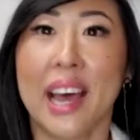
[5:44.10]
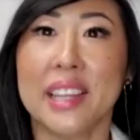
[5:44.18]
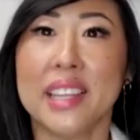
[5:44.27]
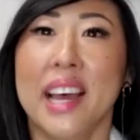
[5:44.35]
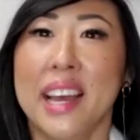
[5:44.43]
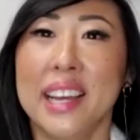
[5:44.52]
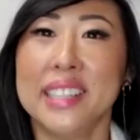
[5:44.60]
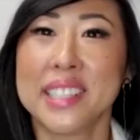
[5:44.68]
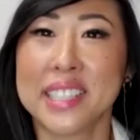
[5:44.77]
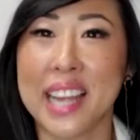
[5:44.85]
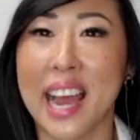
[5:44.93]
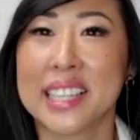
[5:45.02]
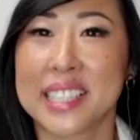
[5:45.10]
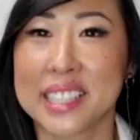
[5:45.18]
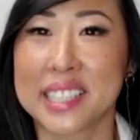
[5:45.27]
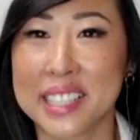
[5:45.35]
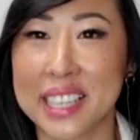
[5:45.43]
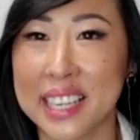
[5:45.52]
And then she
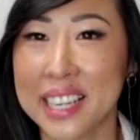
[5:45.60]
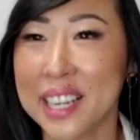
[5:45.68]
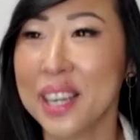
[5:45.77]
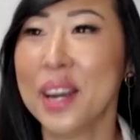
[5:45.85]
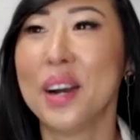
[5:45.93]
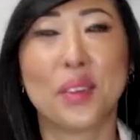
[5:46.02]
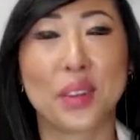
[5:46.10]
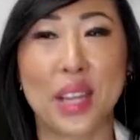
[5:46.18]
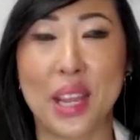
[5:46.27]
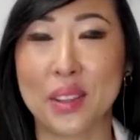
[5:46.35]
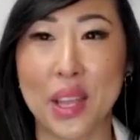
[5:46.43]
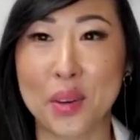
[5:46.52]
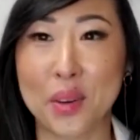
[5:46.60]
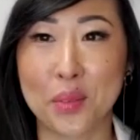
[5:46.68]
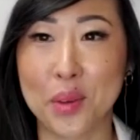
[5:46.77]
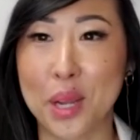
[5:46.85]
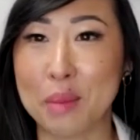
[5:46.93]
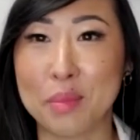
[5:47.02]
actually like
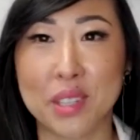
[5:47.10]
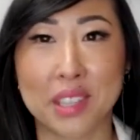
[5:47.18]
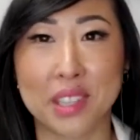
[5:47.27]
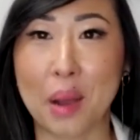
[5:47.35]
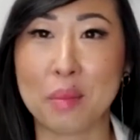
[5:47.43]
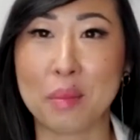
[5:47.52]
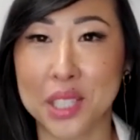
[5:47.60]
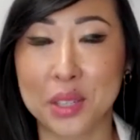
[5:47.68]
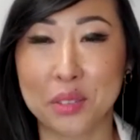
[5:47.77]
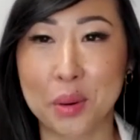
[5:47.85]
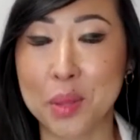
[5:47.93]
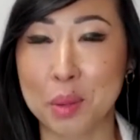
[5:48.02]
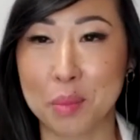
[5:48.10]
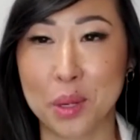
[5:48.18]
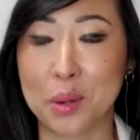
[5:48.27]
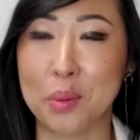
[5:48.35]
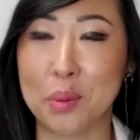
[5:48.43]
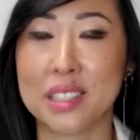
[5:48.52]
reamed them. She ripped them a
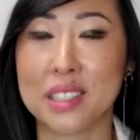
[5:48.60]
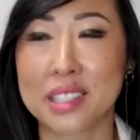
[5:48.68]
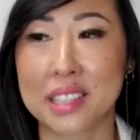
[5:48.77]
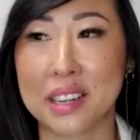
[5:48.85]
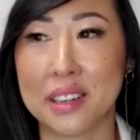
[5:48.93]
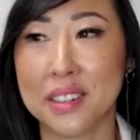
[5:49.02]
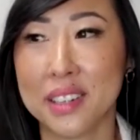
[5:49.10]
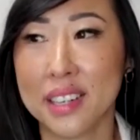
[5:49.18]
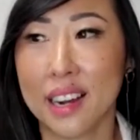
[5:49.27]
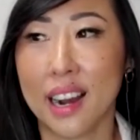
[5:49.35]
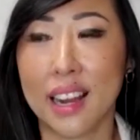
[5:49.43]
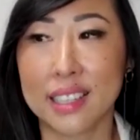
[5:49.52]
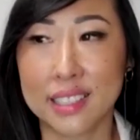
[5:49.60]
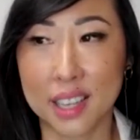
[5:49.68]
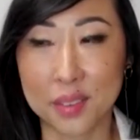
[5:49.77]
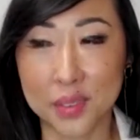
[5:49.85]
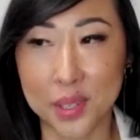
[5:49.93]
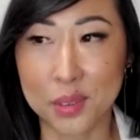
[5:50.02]
new one. So I
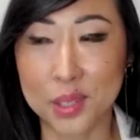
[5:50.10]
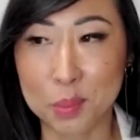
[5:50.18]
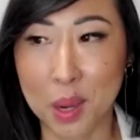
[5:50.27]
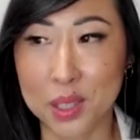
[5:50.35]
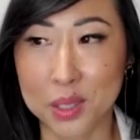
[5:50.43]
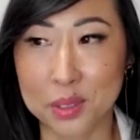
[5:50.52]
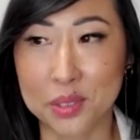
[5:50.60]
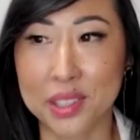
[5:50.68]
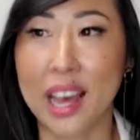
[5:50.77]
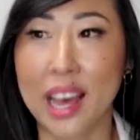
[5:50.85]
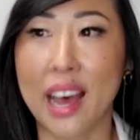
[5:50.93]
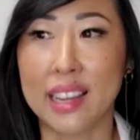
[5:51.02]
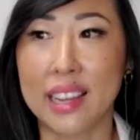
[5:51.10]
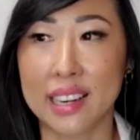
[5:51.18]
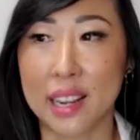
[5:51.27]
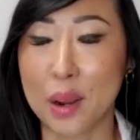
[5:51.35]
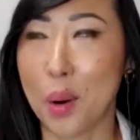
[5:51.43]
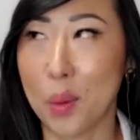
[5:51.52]
definitely respect her for that. And
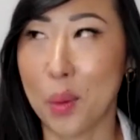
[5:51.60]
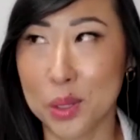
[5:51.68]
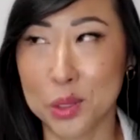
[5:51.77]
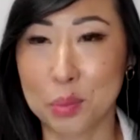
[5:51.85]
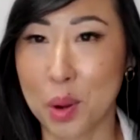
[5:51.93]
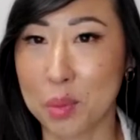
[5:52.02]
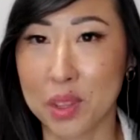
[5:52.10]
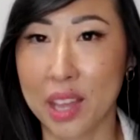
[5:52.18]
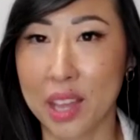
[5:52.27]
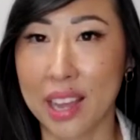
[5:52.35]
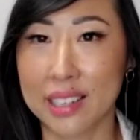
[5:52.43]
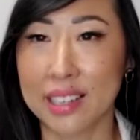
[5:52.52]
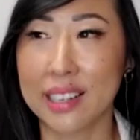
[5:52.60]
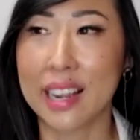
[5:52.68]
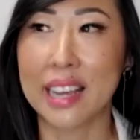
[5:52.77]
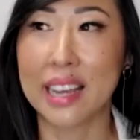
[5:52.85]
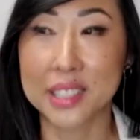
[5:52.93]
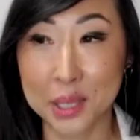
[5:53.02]
I always remember that.
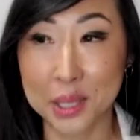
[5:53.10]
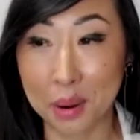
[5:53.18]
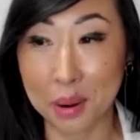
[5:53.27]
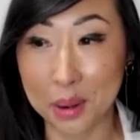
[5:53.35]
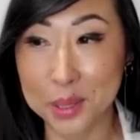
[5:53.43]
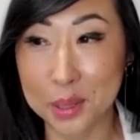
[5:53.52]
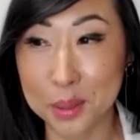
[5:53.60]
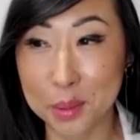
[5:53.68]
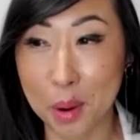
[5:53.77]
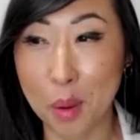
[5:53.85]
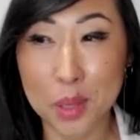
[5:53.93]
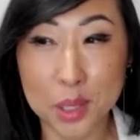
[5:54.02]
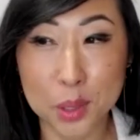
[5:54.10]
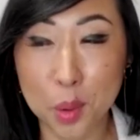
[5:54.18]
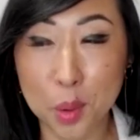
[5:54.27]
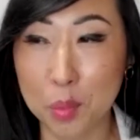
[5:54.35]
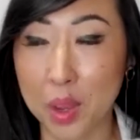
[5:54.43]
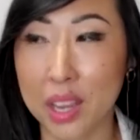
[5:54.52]
And she also always
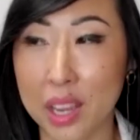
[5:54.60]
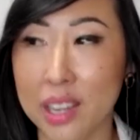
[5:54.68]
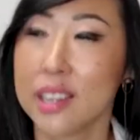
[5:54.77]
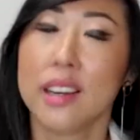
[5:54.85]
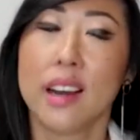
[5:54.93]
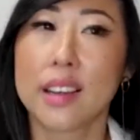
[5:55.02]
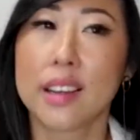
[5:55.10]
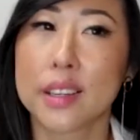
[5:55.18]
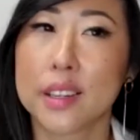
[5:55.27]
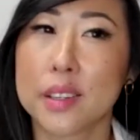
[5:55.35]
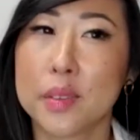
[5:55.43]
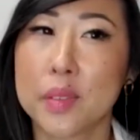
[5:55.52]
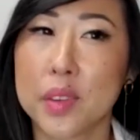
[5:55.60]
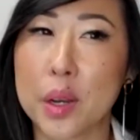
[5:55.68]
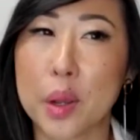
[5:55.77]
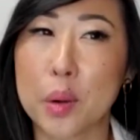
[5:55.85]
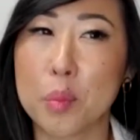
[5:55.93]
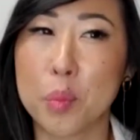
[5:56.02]
told me I could, you
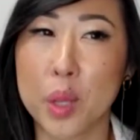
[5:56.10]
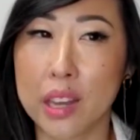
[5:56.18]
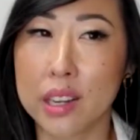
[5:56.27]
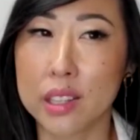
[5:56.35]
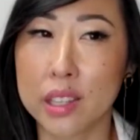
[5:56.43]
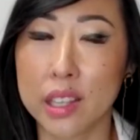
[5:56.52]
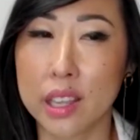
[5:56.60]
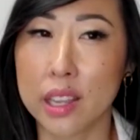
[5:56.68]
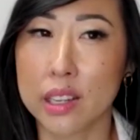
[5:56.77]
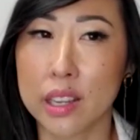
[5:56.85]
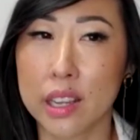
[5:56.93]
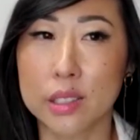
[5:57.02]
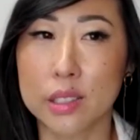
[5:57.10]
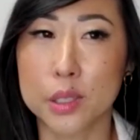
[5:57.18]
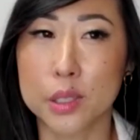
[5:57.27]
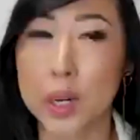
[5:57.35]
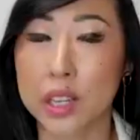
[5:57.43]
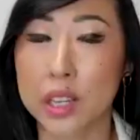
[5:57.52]
know, be anything and do
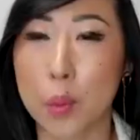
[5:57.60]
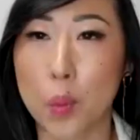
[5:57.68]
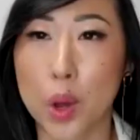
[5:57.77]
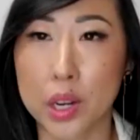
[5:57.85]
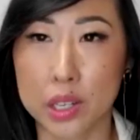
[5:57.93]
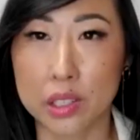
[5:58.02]
anything I wanted